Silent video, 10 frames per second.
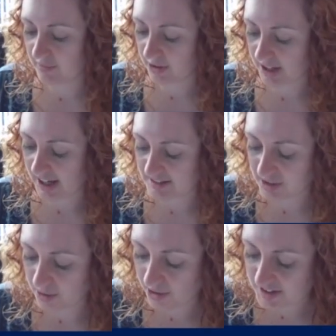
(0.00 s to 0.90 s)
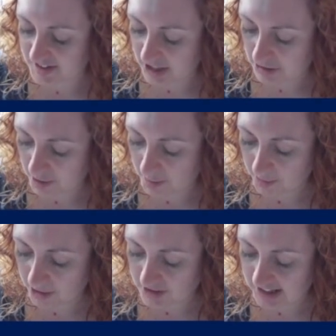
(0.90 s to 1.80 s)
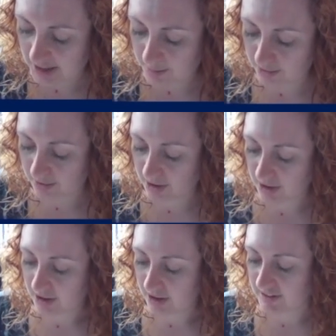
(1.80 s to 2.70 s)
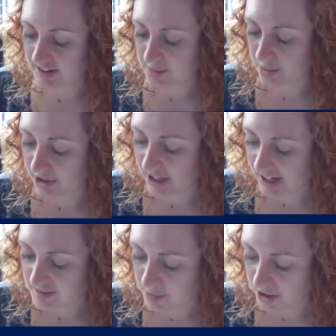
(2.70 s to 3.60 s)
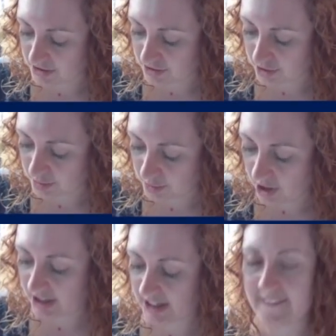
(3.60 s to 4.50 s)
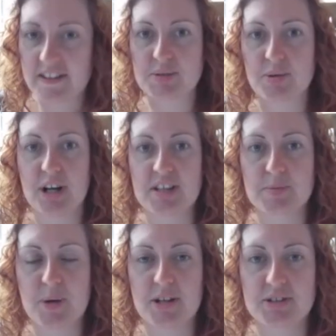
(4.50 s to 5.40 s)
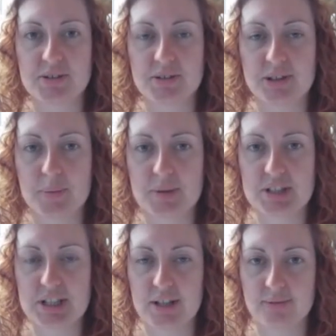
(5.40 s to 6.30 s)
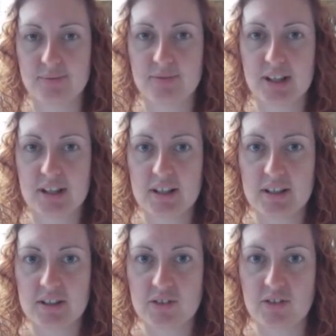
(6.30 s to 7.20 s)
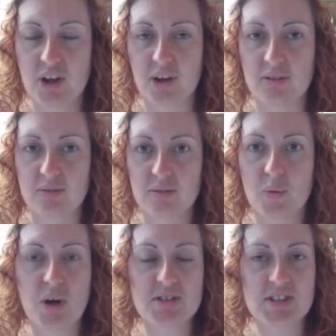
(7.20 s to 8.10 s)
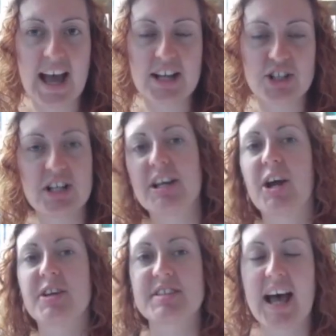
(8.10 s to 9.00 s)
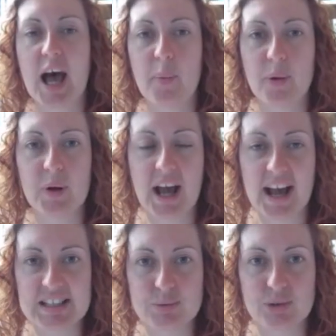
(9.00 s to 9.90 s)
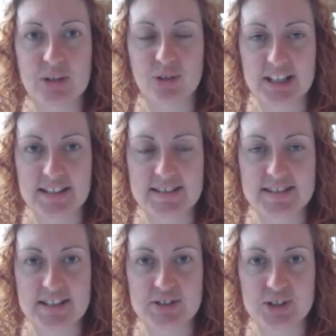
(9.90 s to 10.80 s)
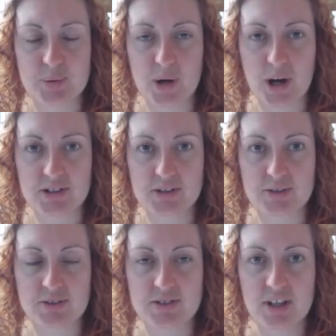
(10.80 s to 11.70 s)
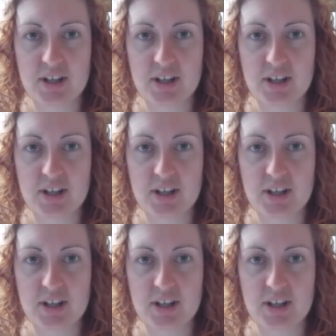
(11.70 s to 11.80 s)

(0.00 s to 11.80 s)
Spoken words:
Okay, so on this diagram I'm going to label this one as particle number 1 and this one as particle number 2. So, what's actually going to happen as we release these two particles?